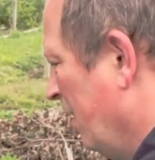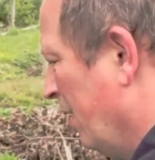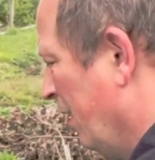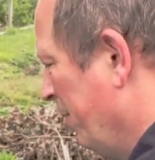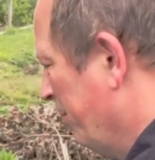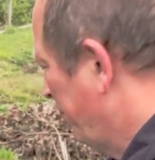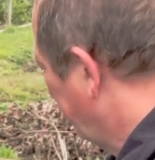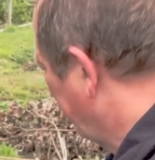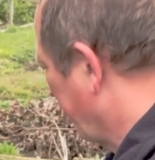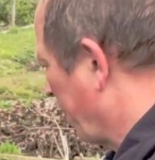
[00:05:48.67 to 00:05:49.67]
We
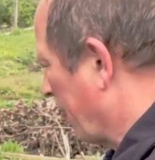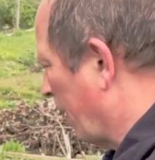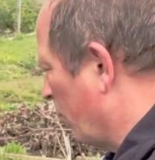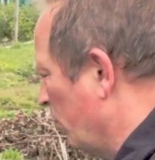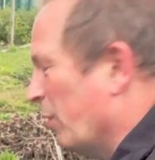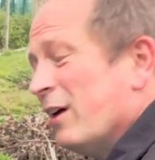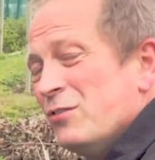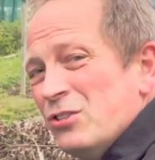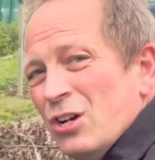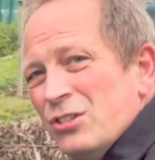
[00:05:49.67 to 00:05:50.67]
won't have
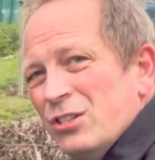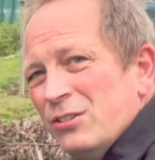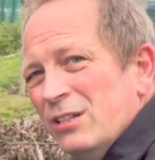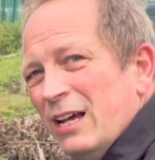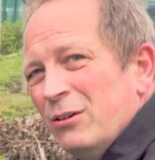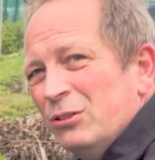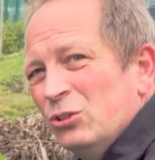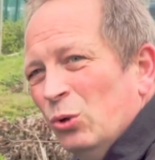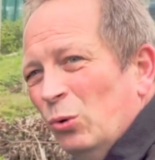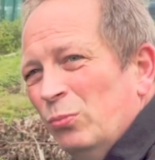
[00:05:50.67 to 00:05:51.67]
to touch those now
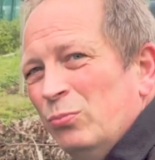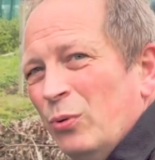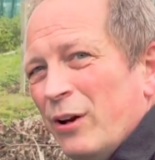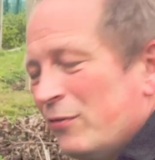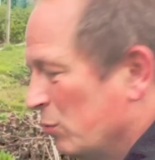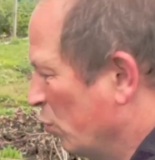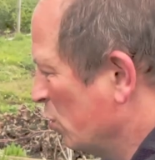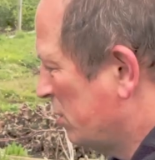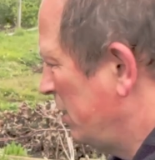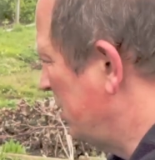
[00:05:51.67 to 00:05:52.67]
at all. We won't have to
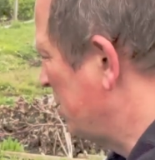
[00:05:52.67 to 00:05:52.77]
water these